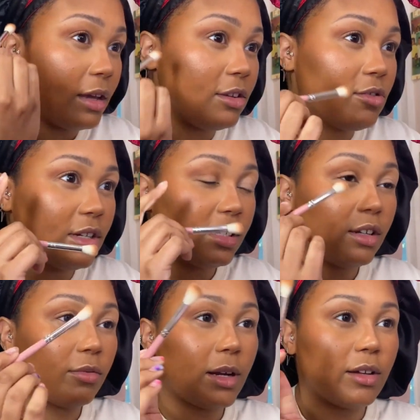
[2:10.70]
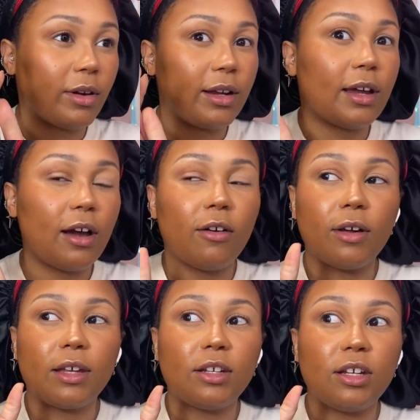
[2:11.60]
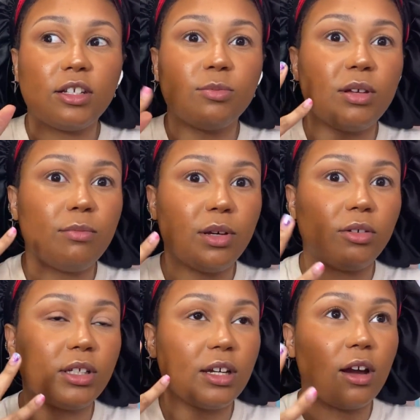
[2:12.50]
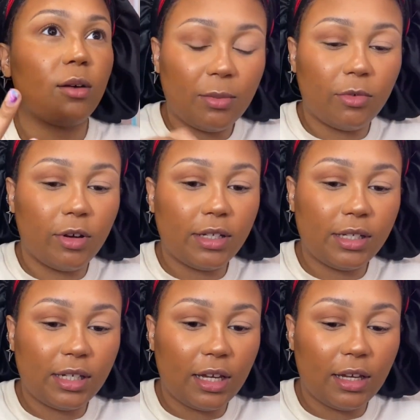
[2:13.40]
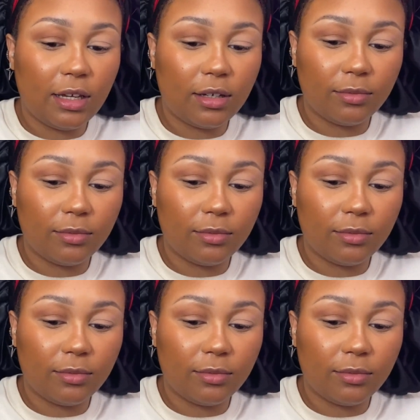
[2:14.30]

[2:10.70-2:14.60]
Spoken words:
and you can see already right now, it's been building up. I'm going to take